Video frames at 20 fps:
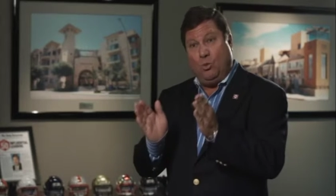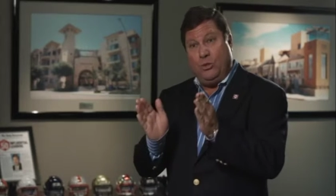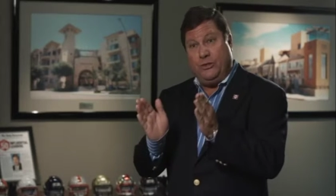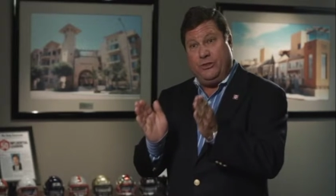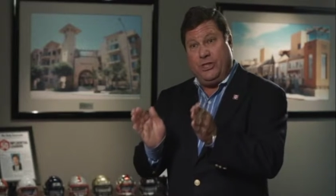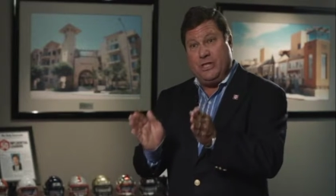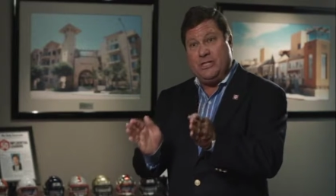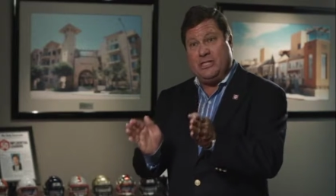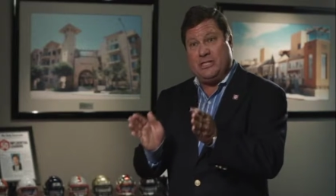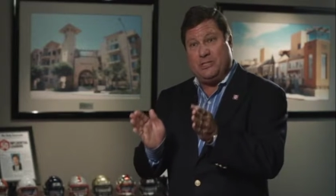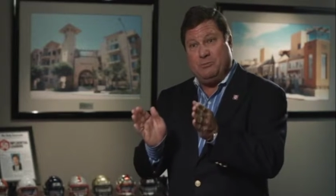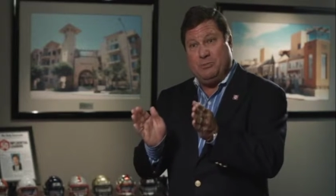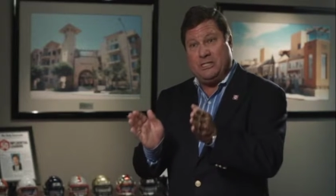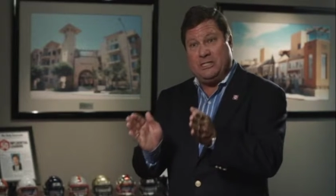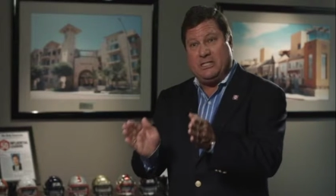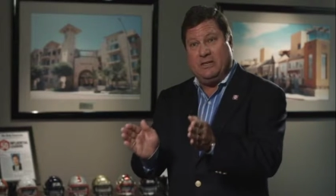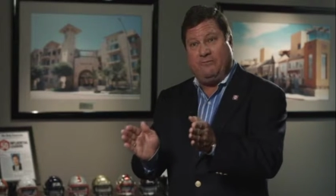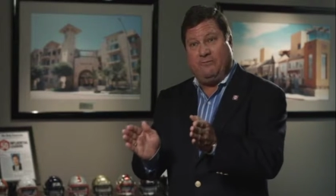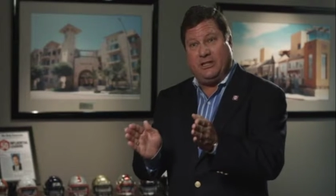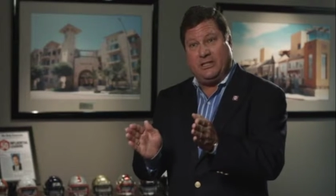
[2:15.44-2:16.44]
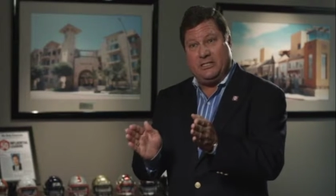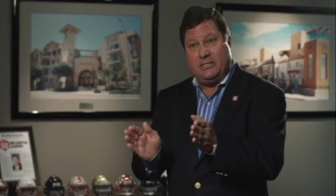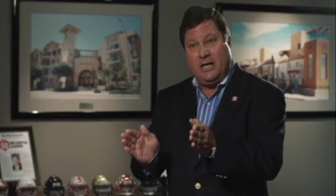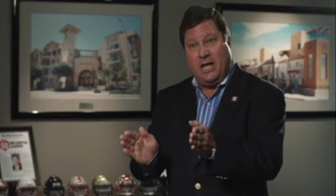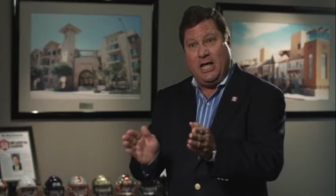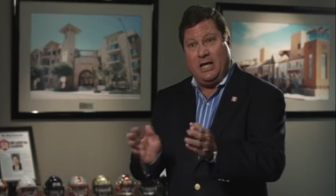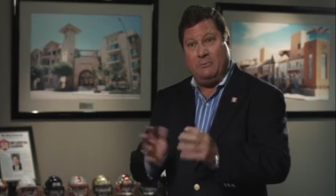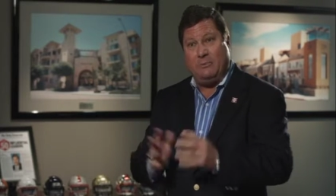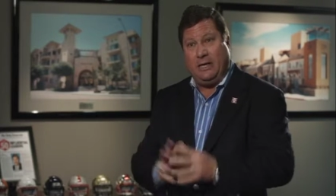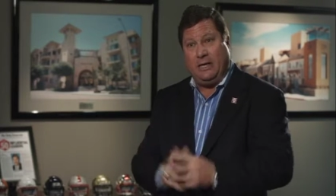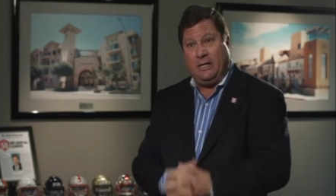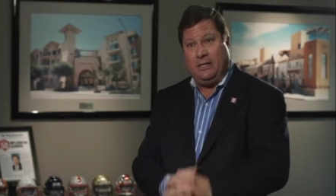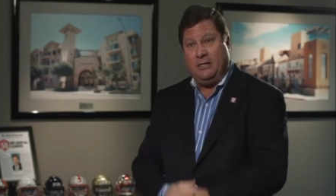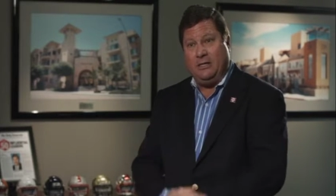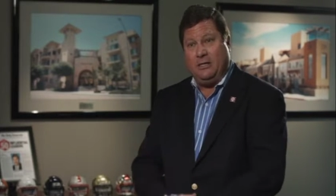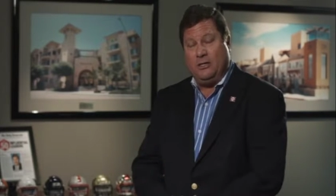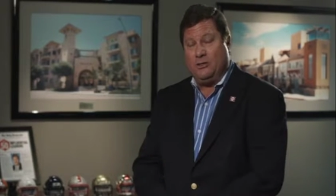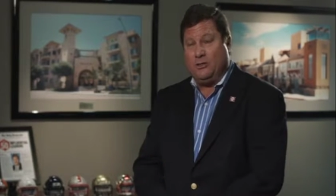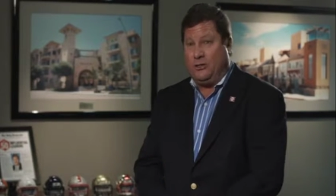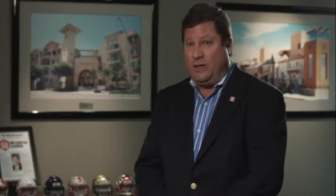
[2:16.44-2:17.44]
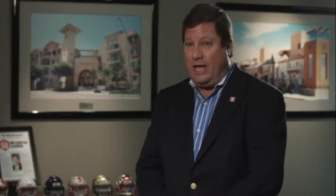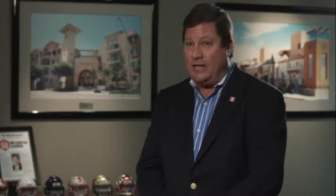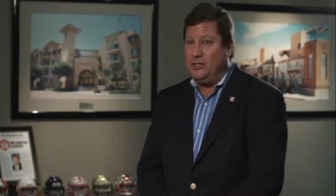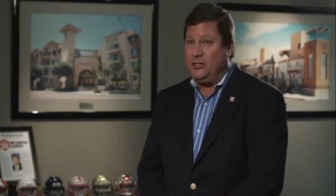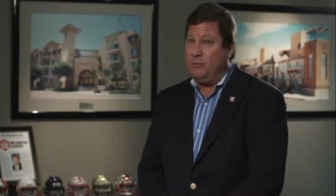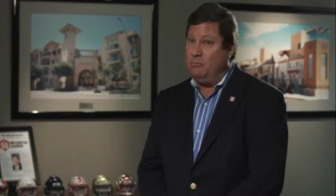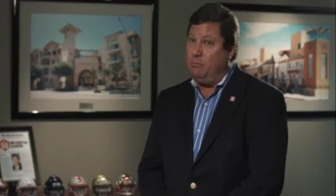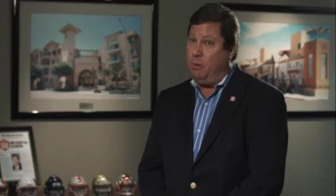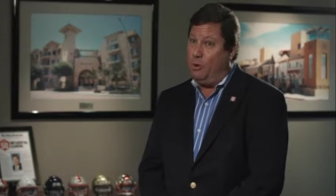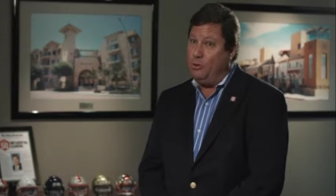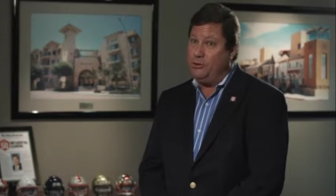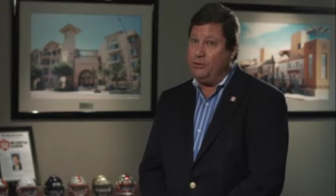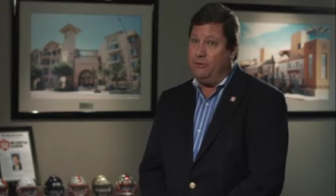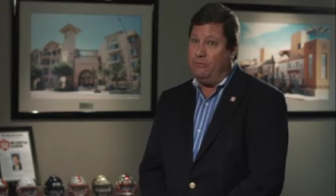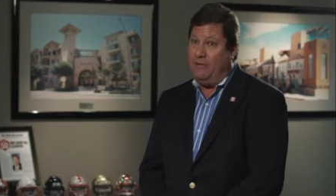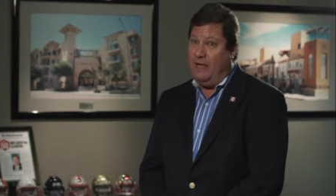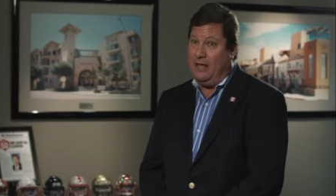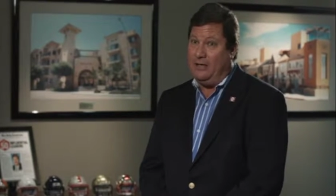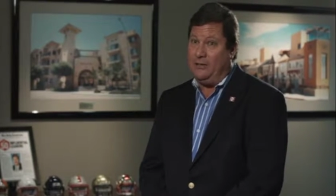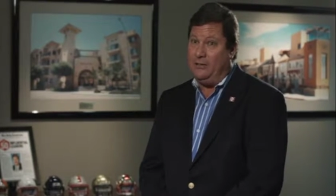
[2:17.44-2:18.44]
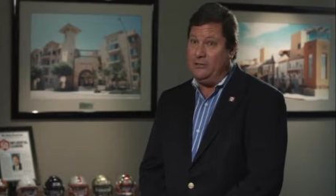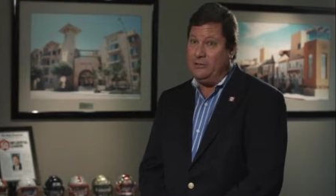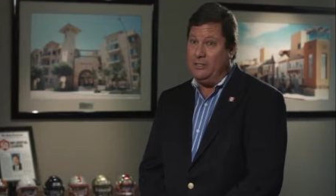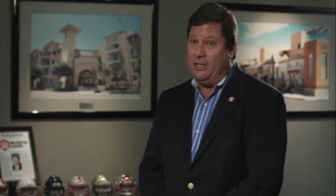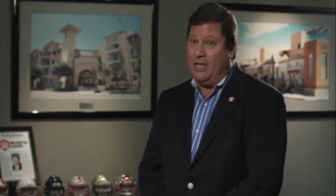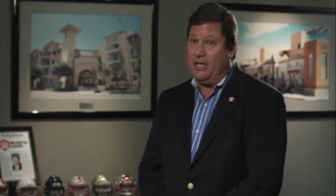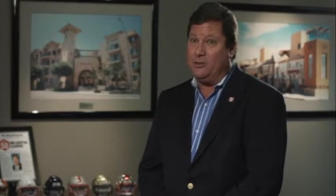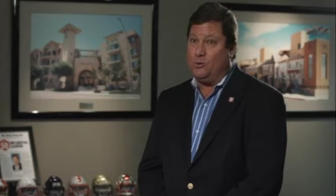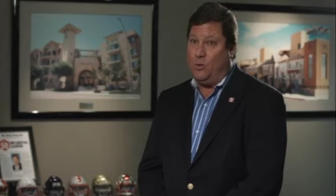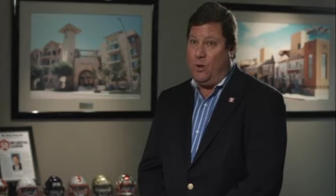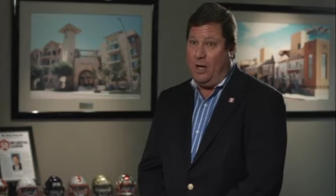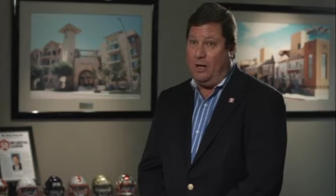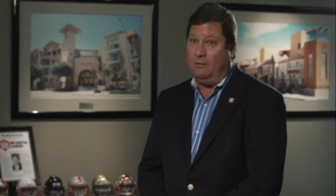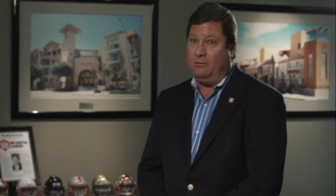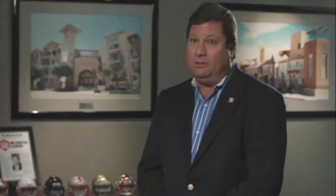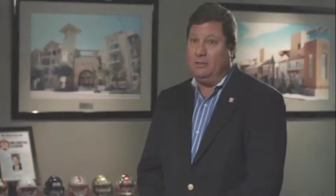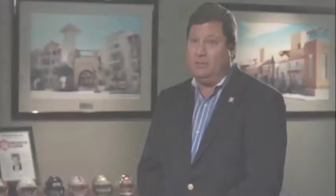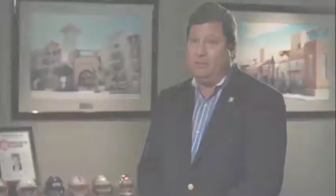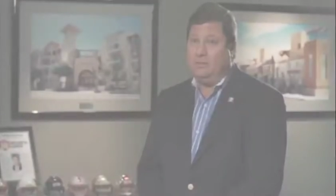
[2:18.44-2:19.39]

with this specific timing, so that should bolster values as well.